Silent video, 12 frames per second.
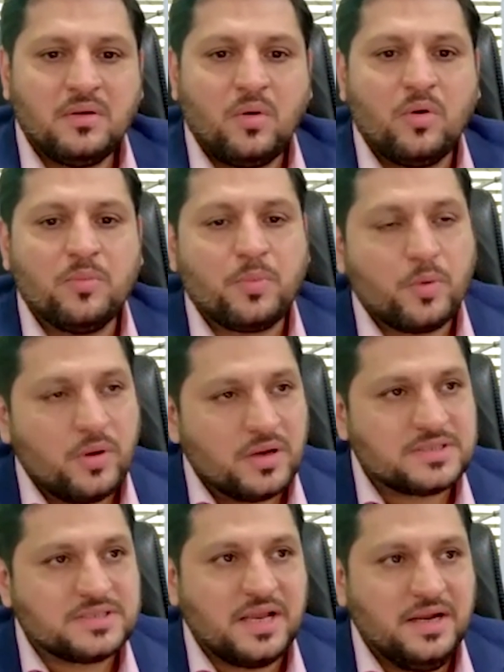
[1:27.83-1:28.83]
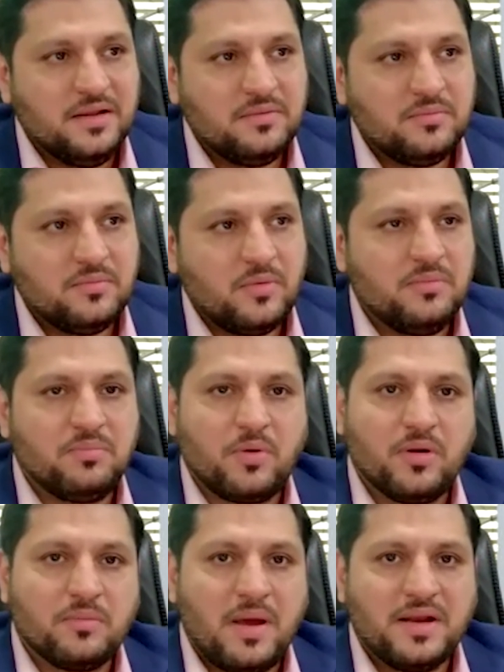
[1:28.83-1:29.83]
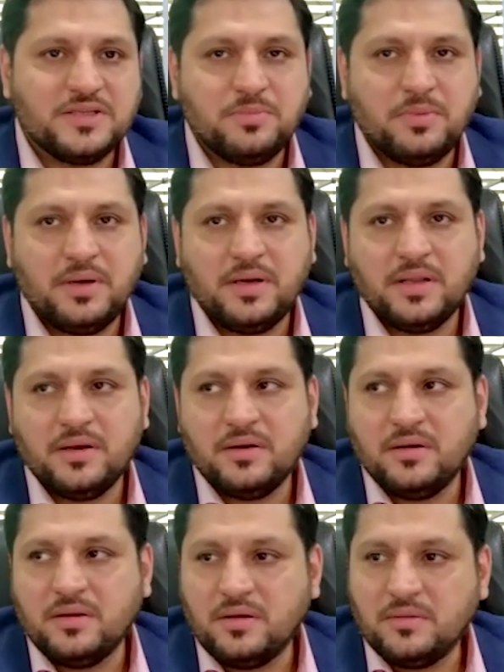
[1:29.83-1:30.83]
on product side, on product management and,